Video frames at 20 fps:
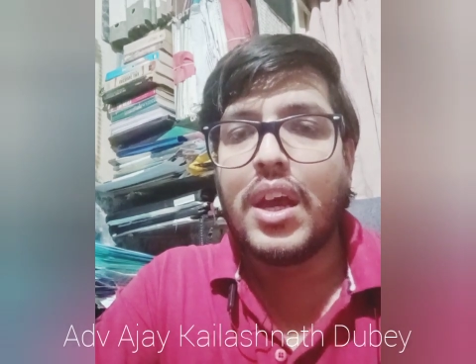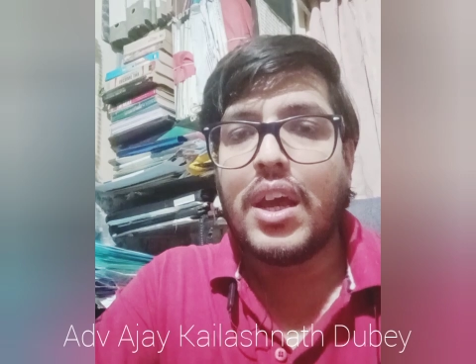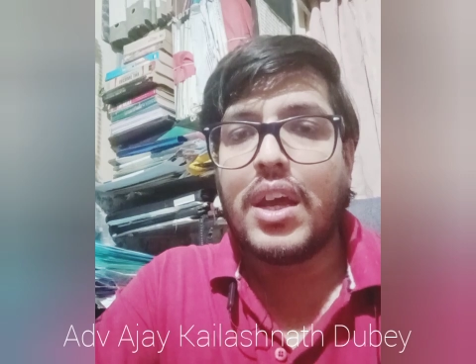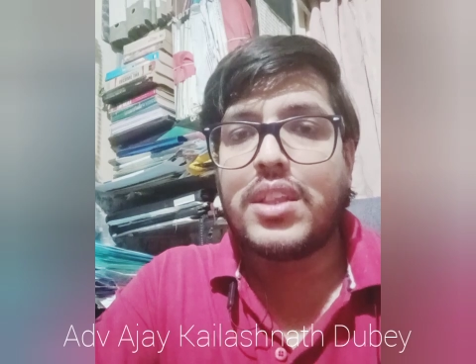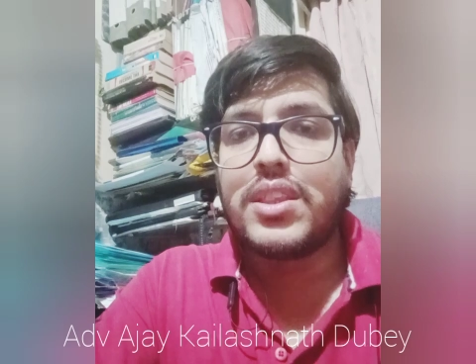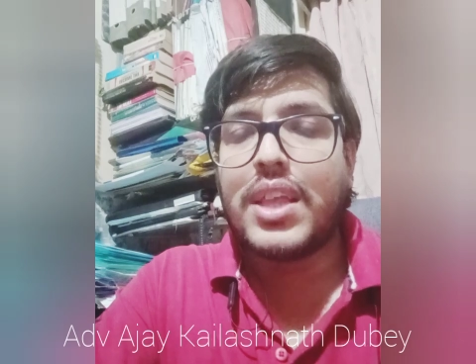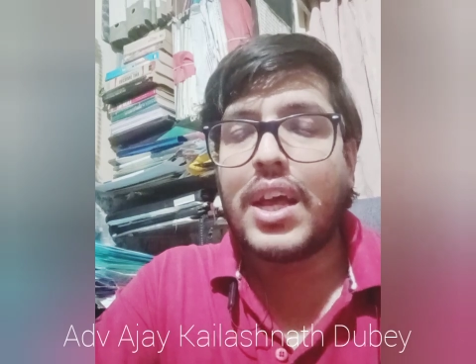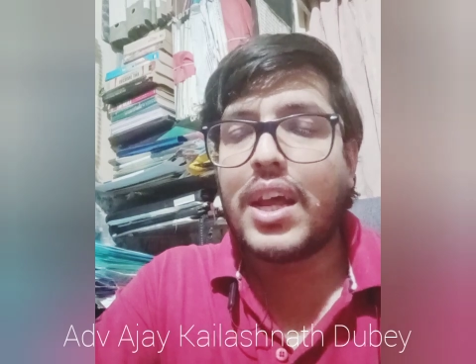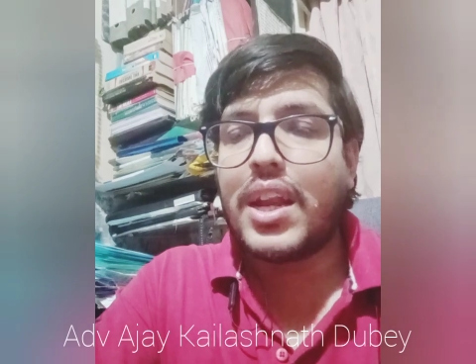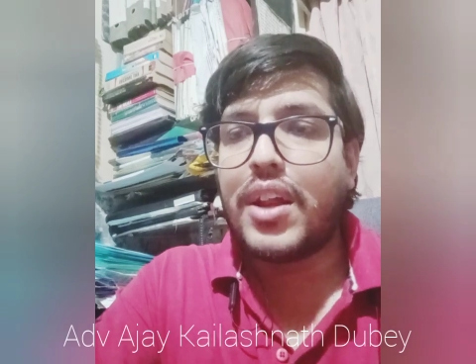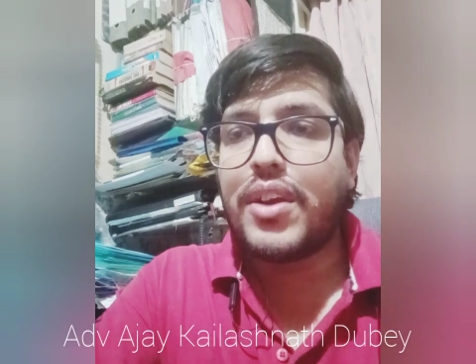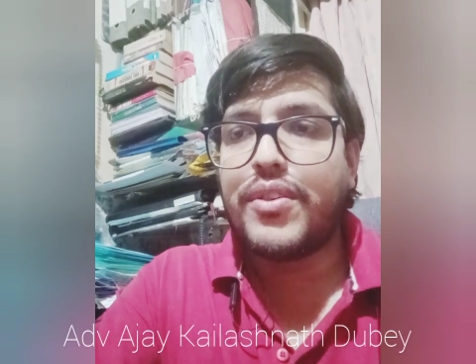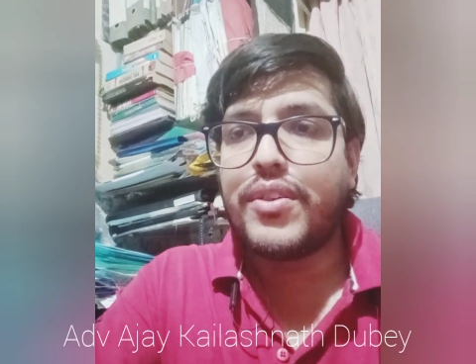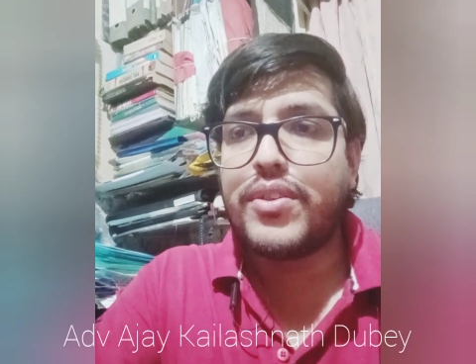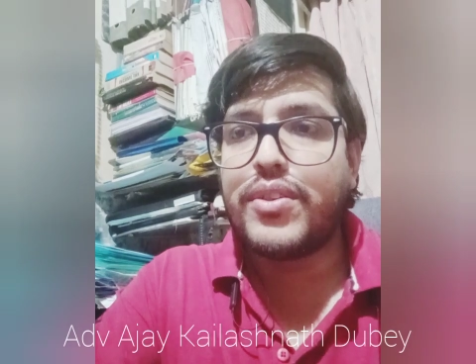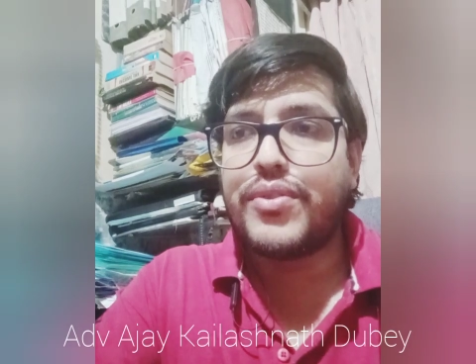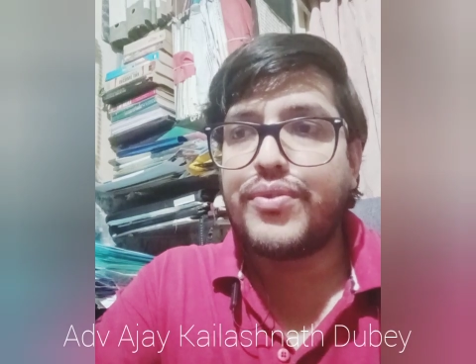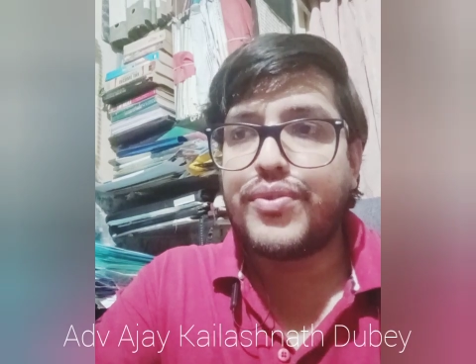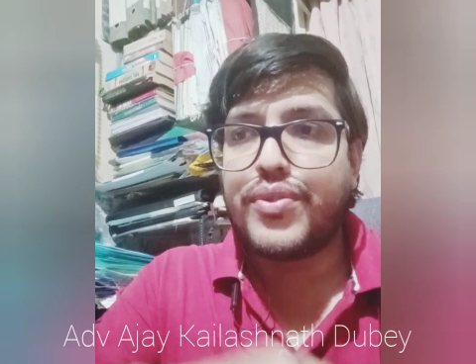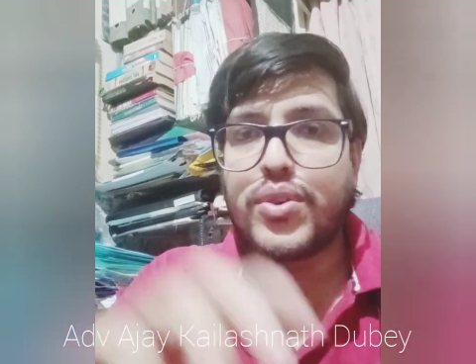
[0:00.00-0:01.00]
There are
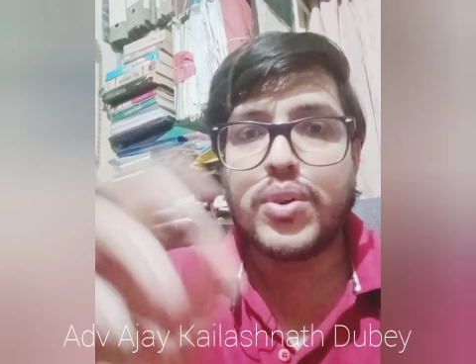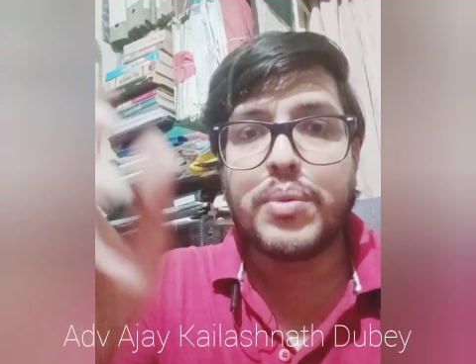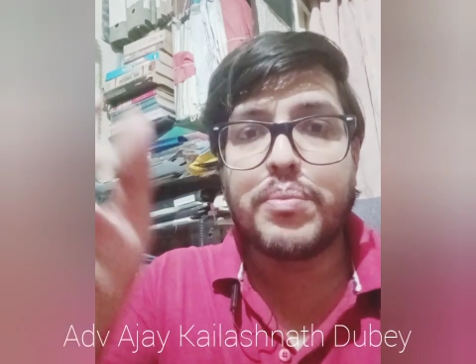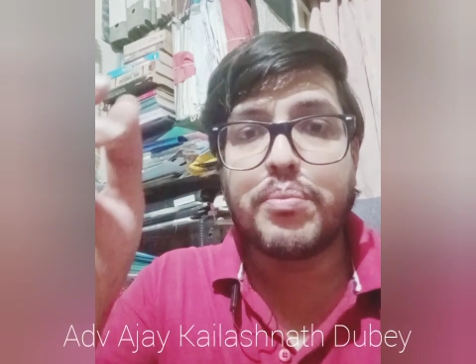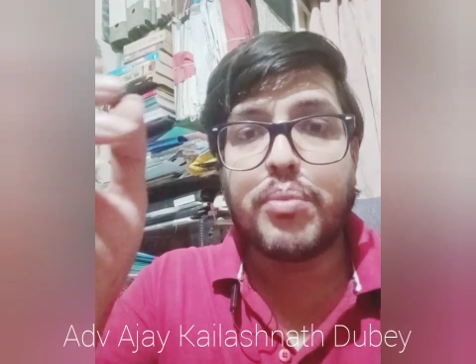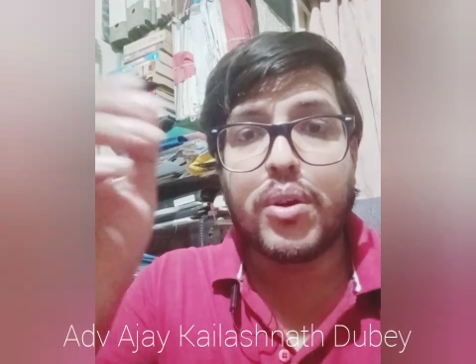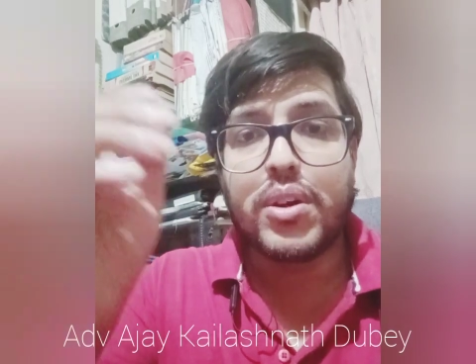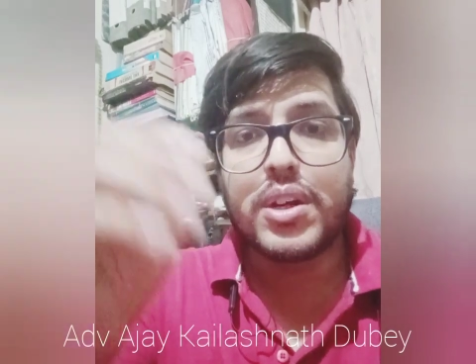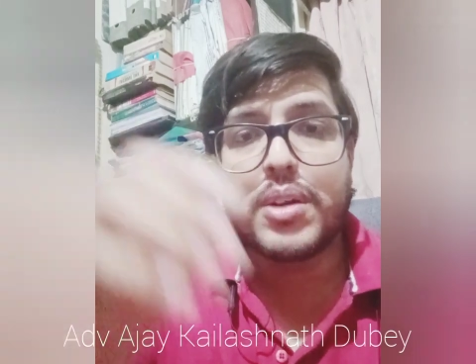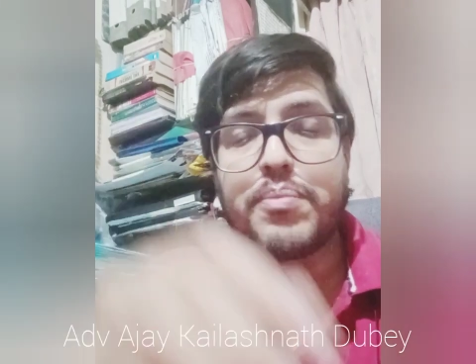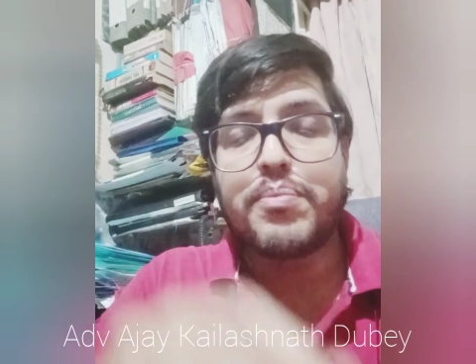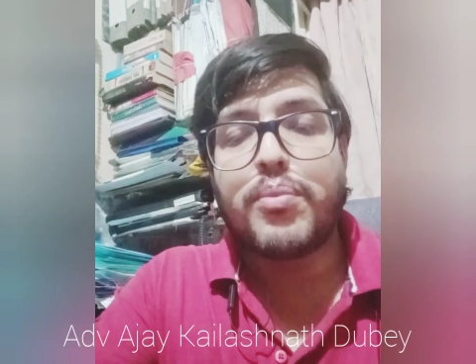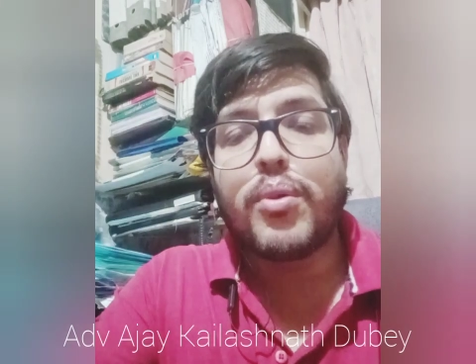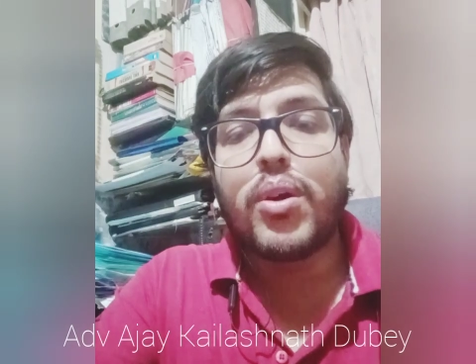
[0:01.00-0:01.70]
the few important